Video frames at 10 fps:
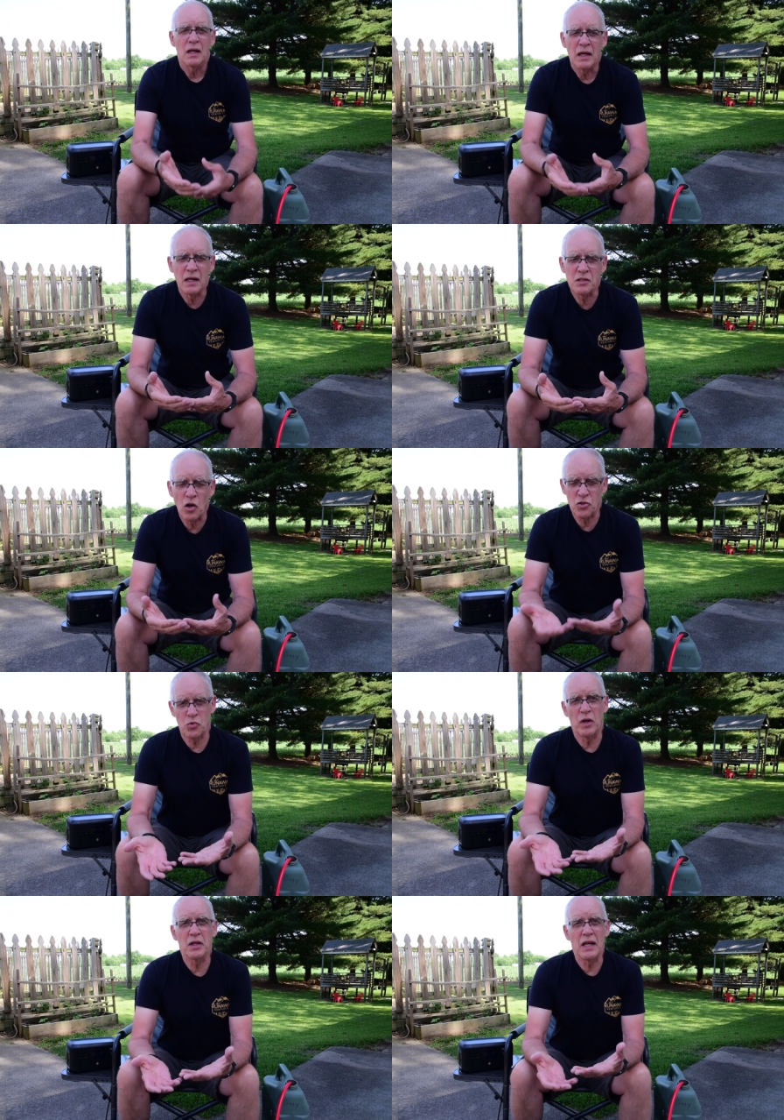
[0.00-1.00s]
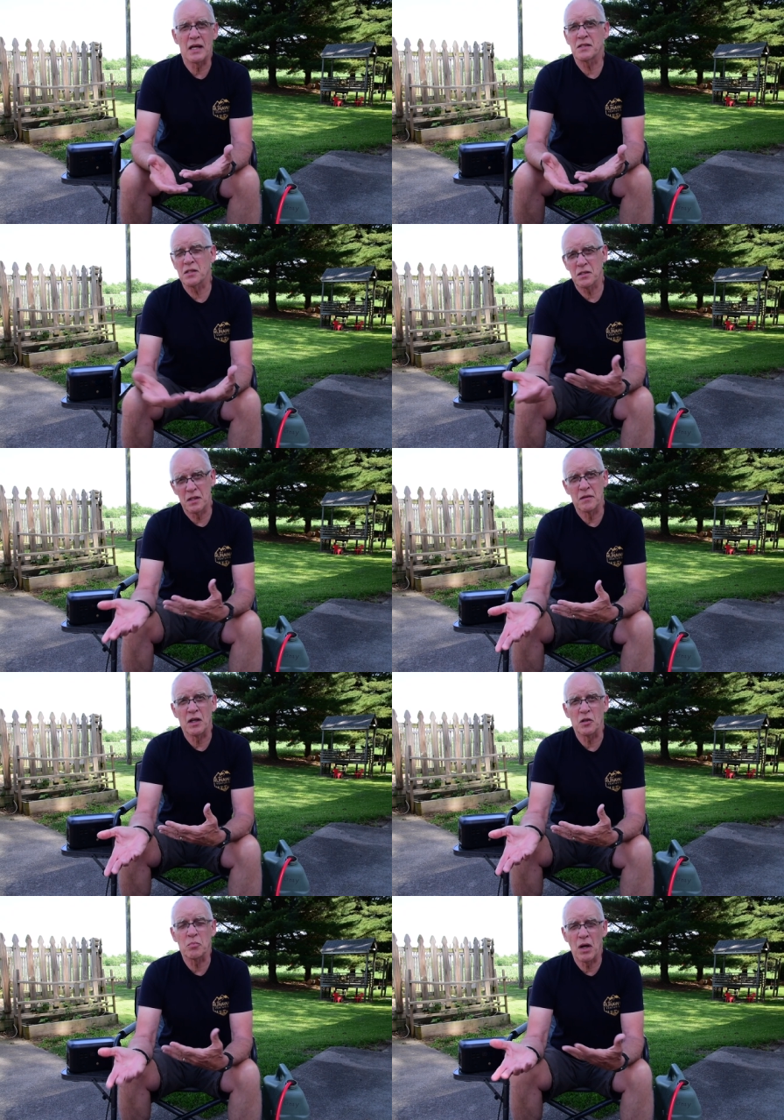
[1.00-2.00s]
It's Australian, as is the
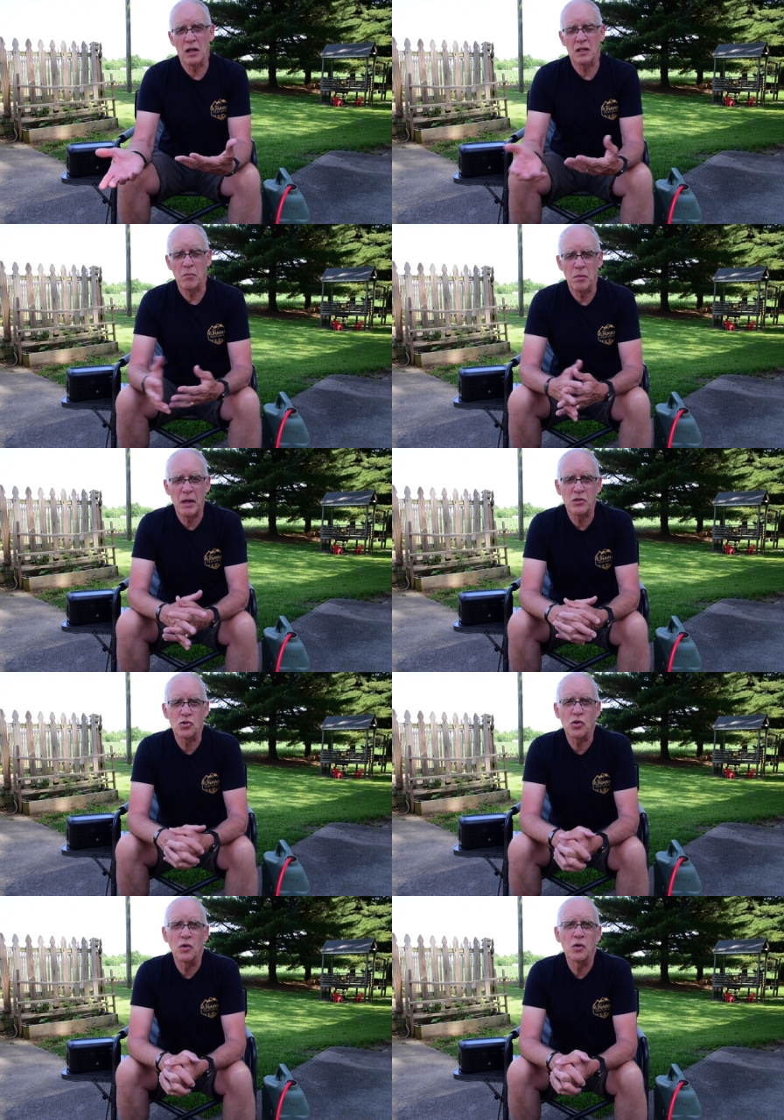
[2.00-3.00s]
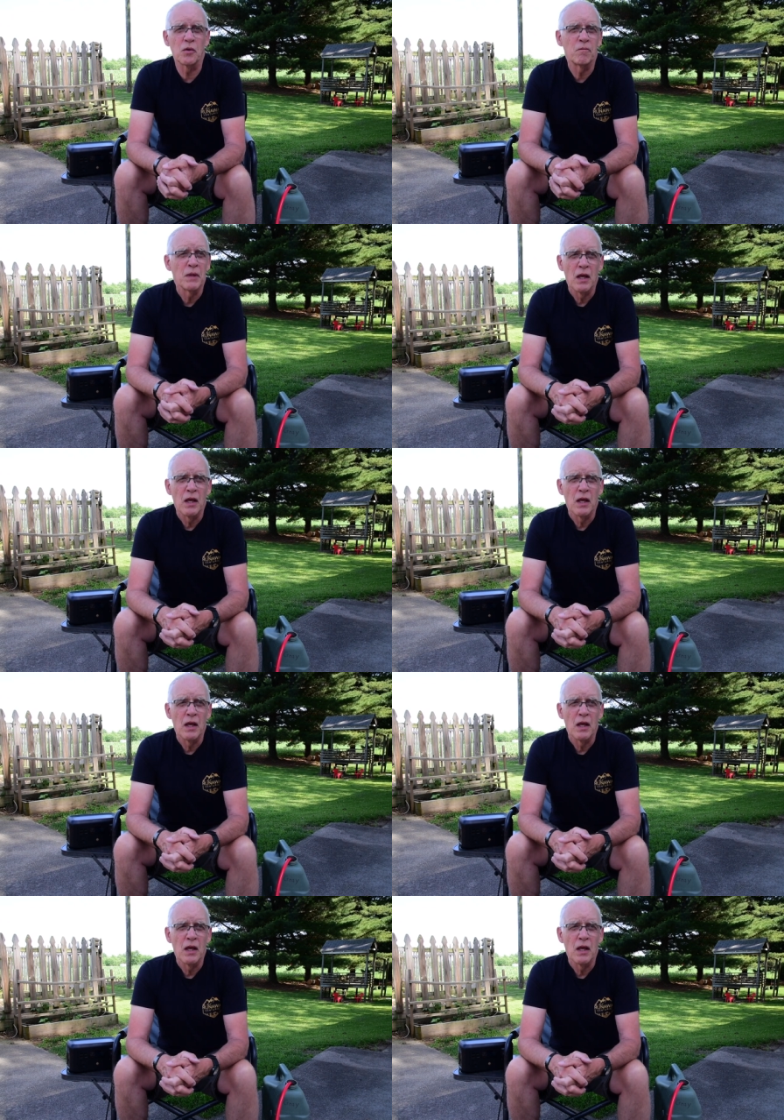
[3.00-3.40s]
other product I'm about to show you.